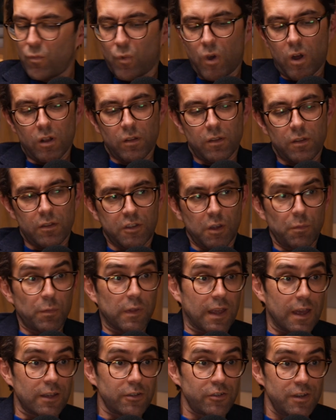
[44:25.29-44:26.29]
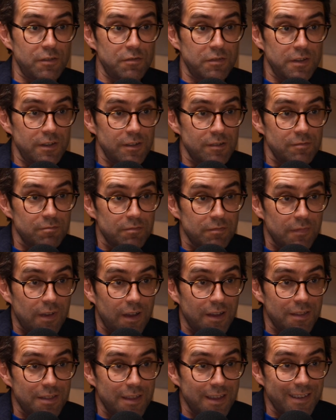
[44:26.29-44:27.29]
Well, something has shifted,
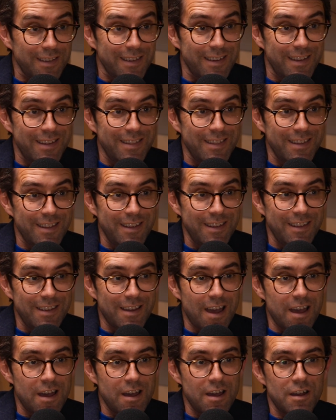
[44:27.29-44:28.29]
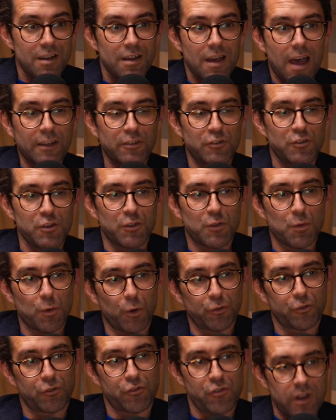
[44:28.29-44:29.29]
I think, in the attitude
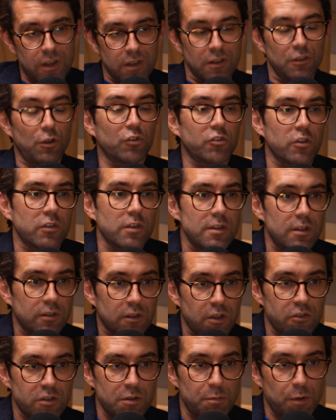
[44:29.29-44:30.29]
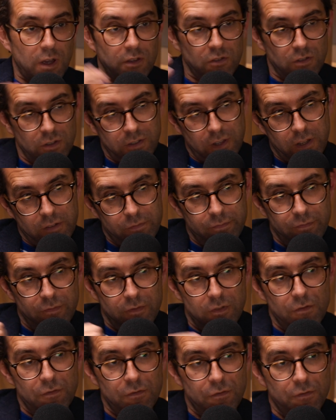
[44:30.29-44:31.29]
towards drink, not just in this country, but as you said,
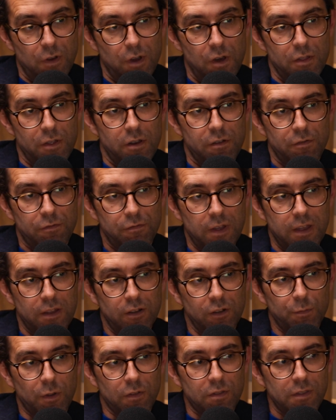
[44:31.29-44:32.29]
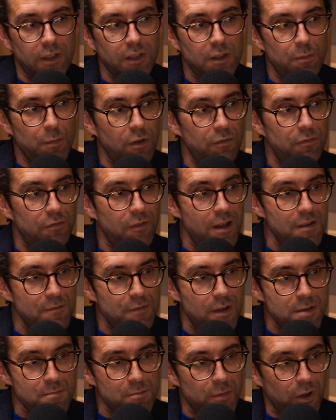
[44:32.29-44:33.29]
further afield. But thank you both very,
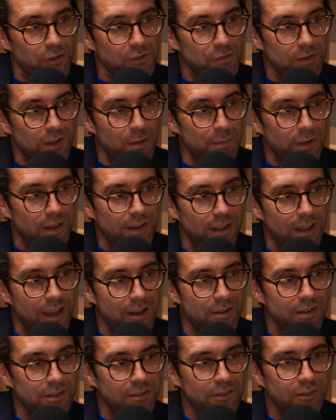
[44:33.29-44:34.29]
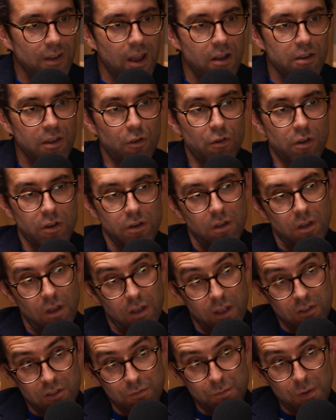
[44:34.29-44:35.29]
very much for coming in here and sharing your
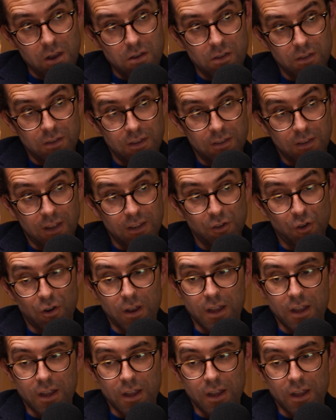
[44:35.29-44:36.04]
experiences and your